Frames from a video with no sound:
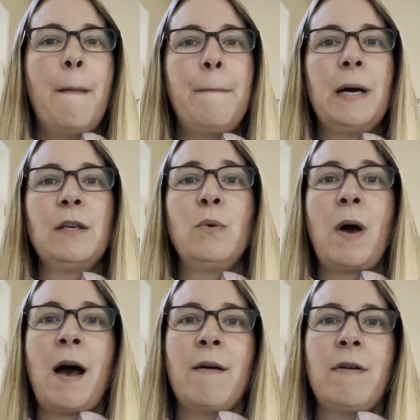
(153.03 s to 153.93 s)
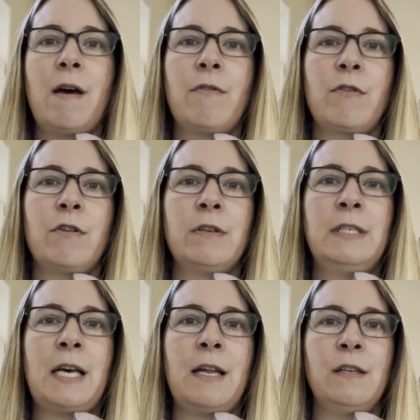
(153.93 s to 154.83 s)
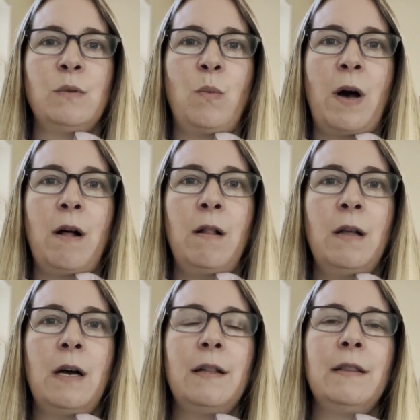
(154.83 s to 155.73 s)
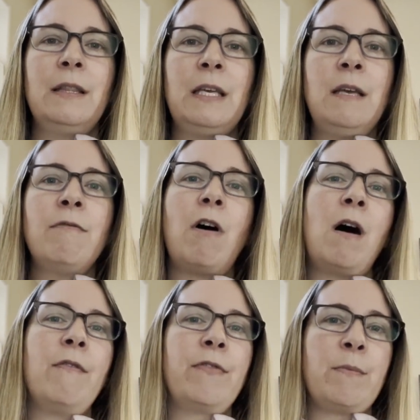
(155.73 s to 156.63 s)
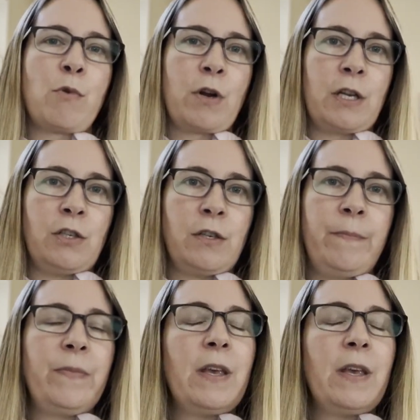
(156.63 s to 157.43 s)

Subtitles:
but you have other debt as well, leave off the mortgage.